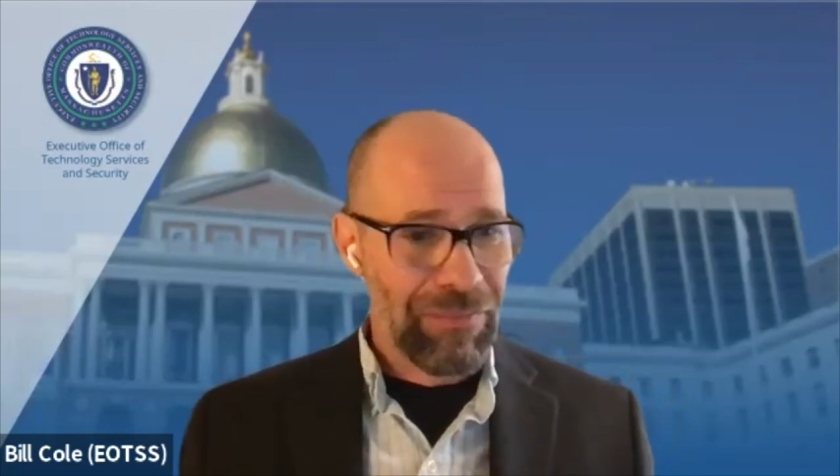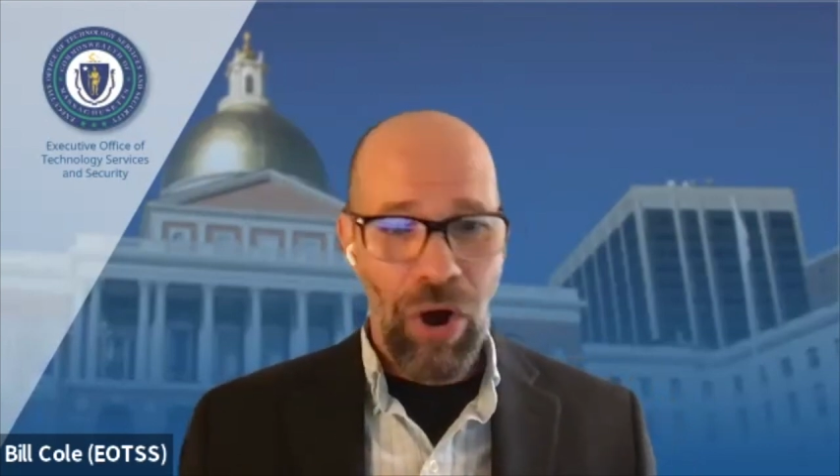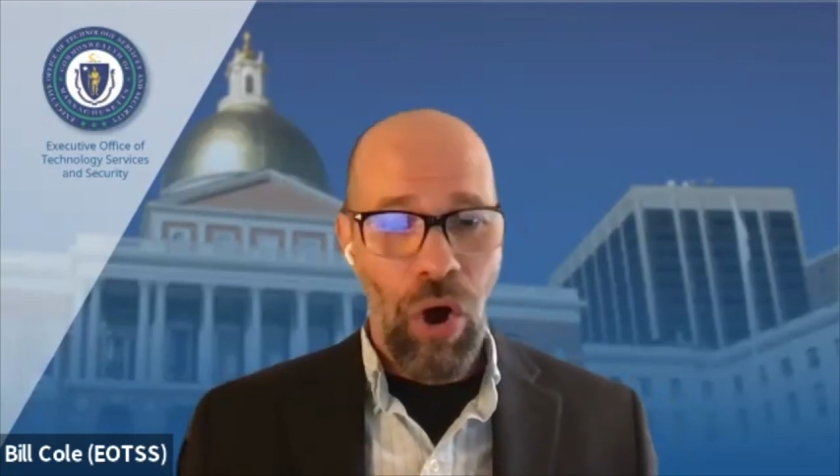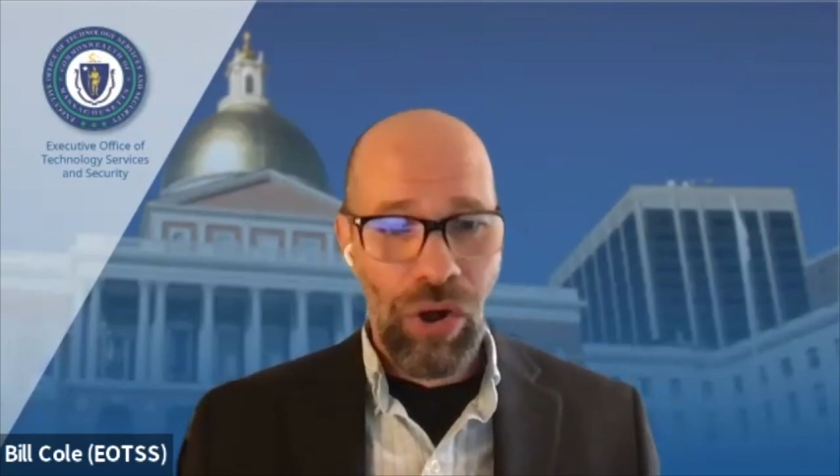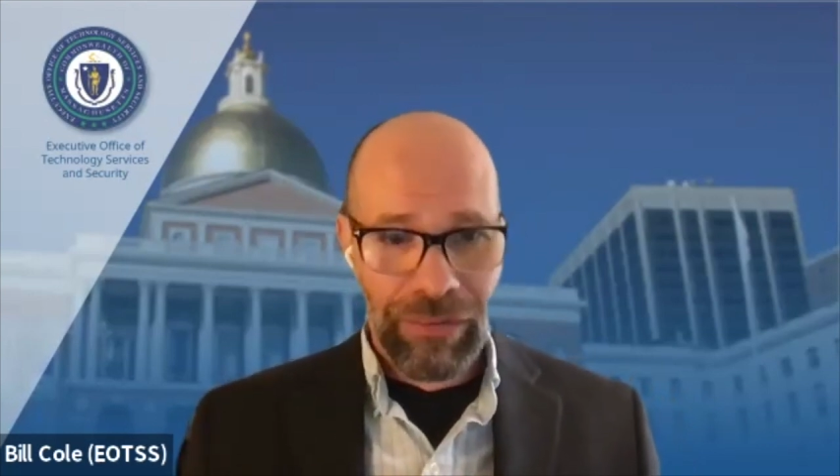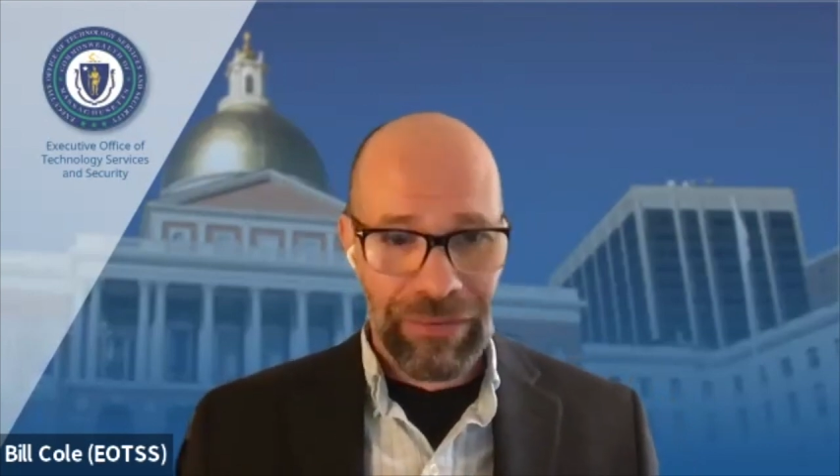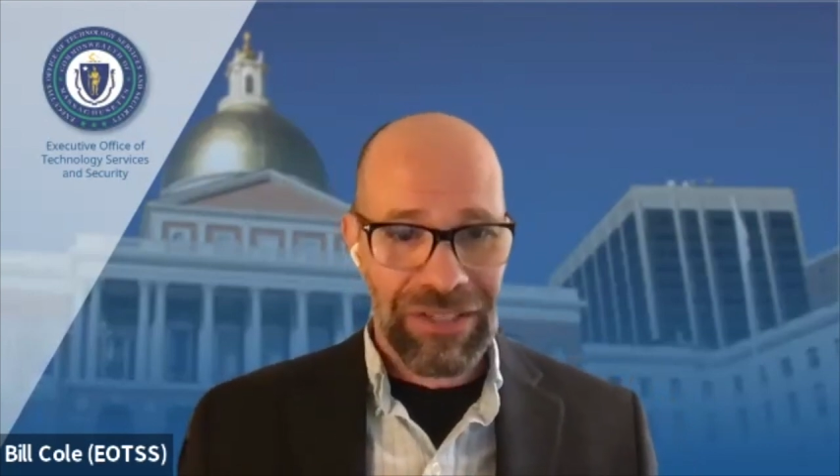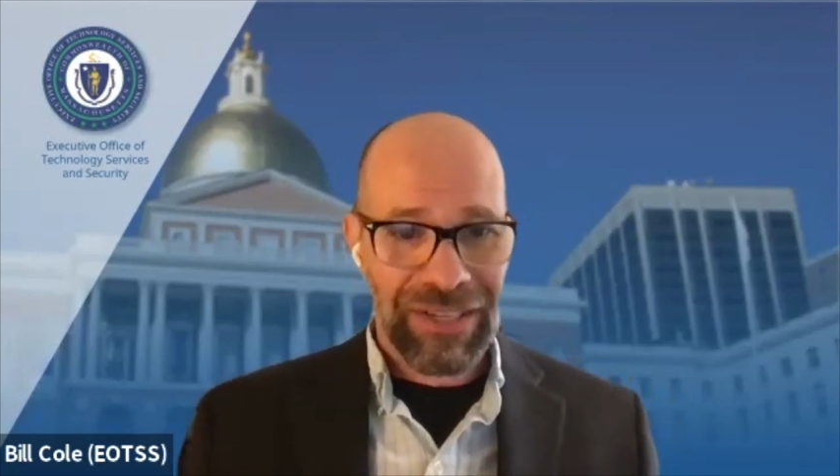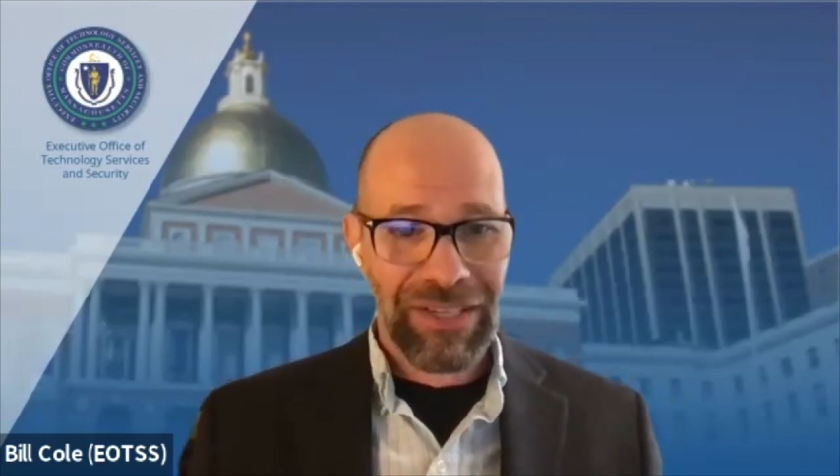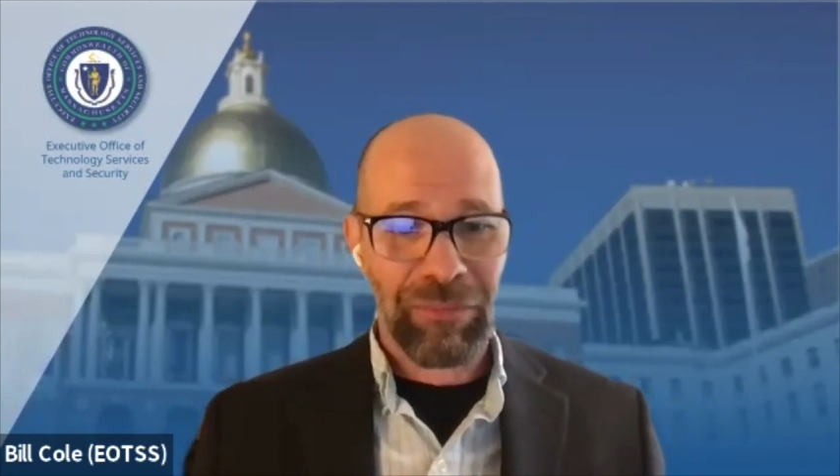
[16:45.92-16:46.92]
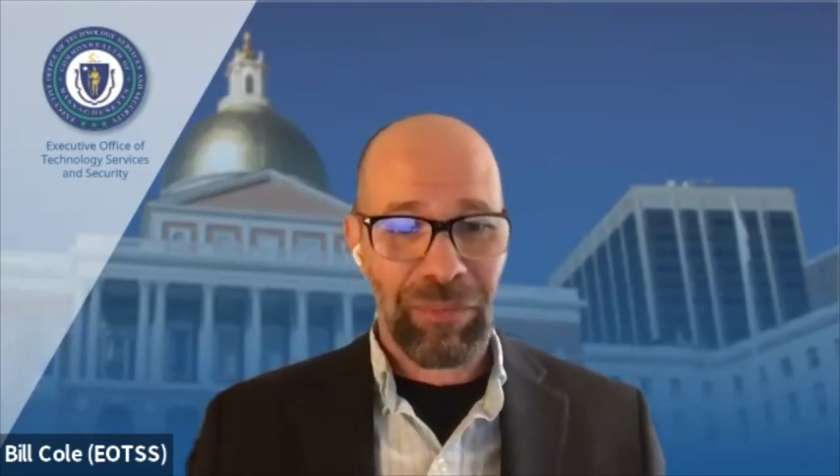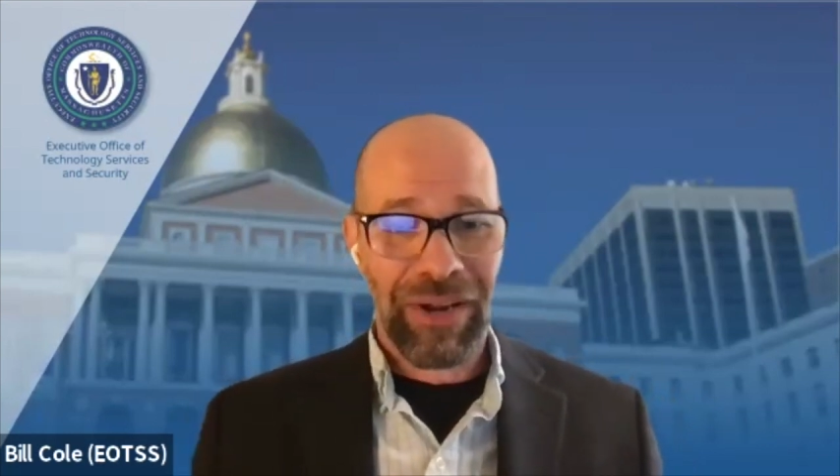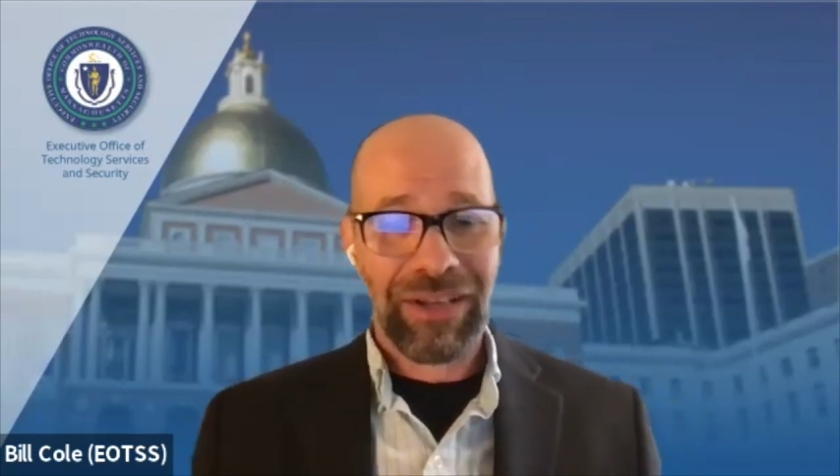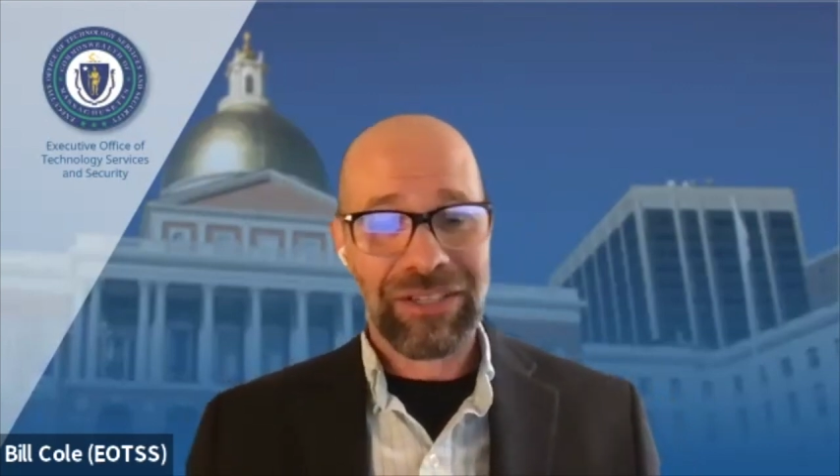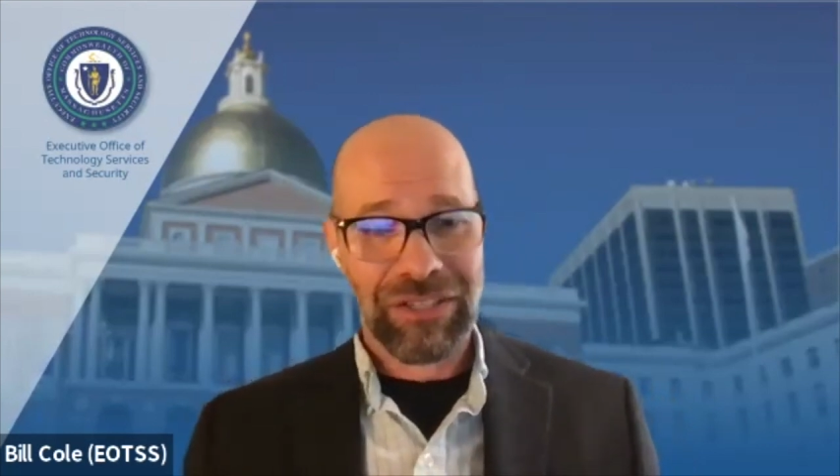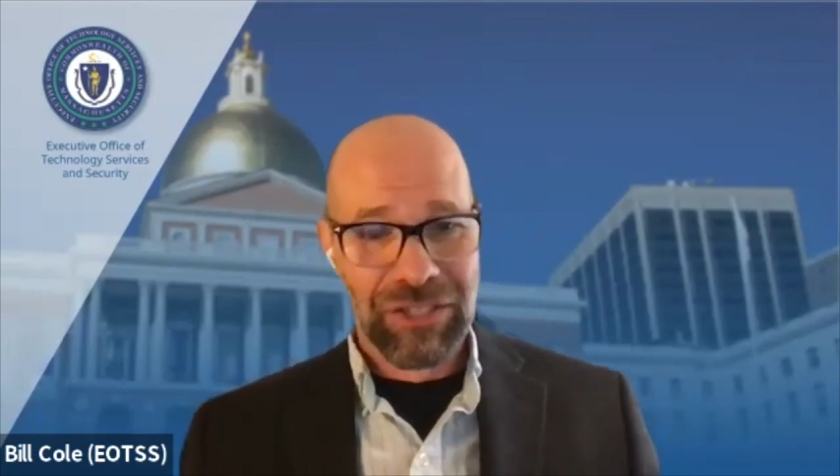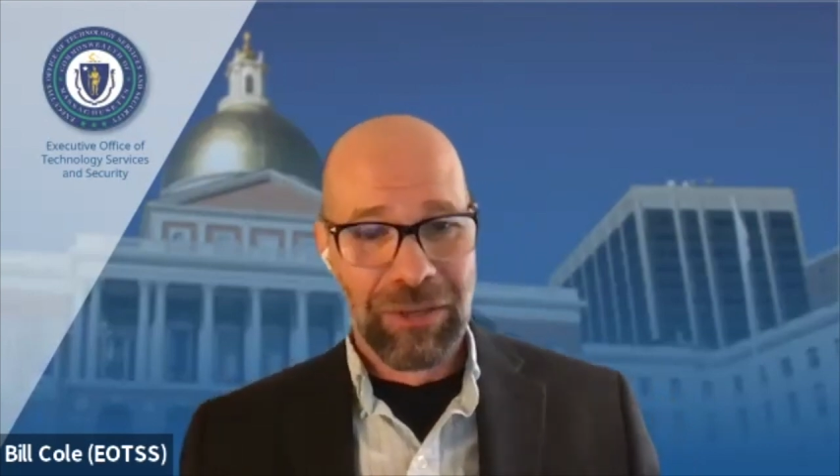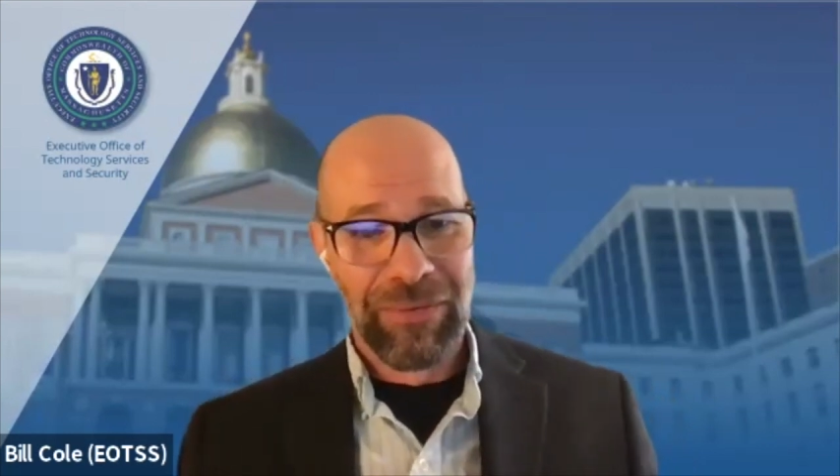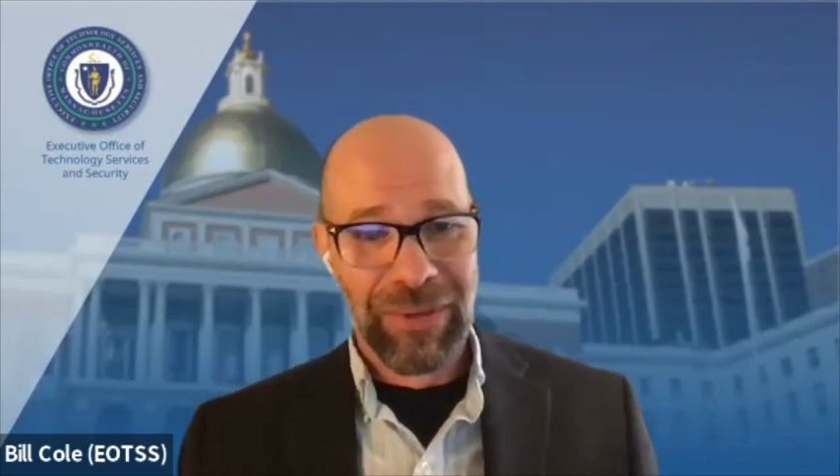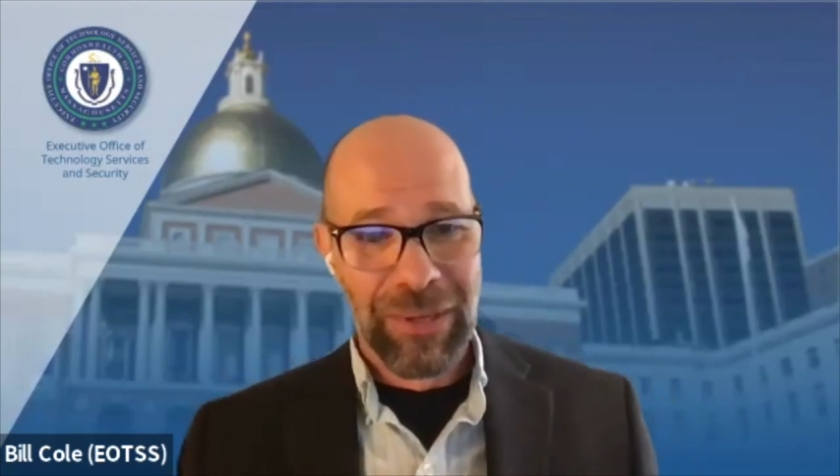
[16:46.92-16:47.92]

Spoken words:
all of executive branch and some of the